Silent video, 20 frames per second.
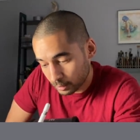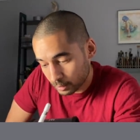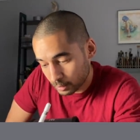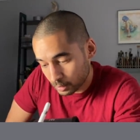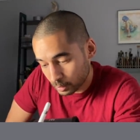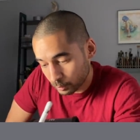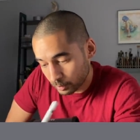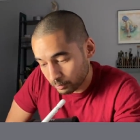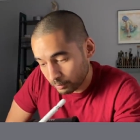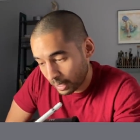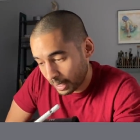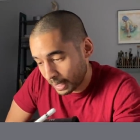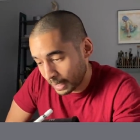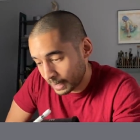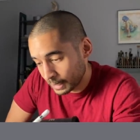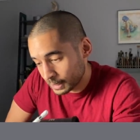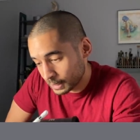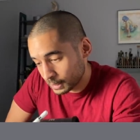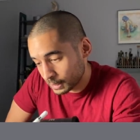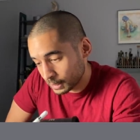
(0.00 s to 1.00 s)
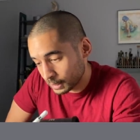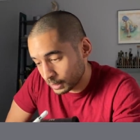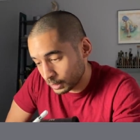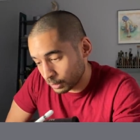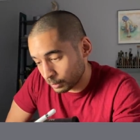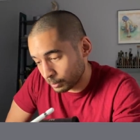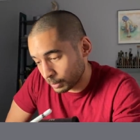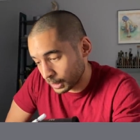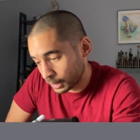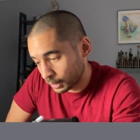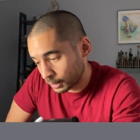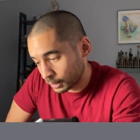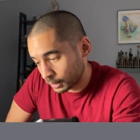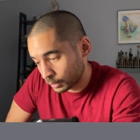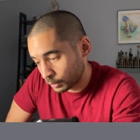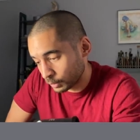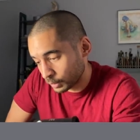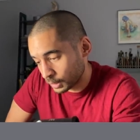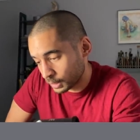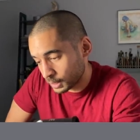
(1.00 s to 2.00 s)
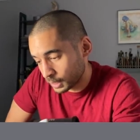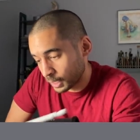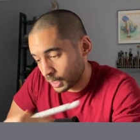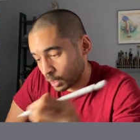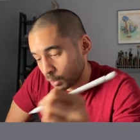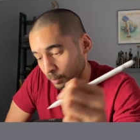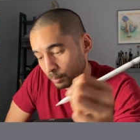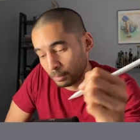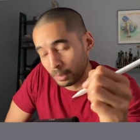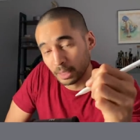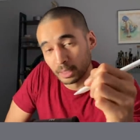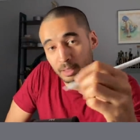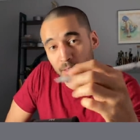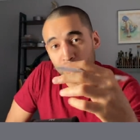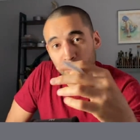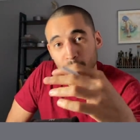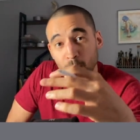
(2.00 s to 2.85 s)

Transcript: So we've added a little bit in order to help make a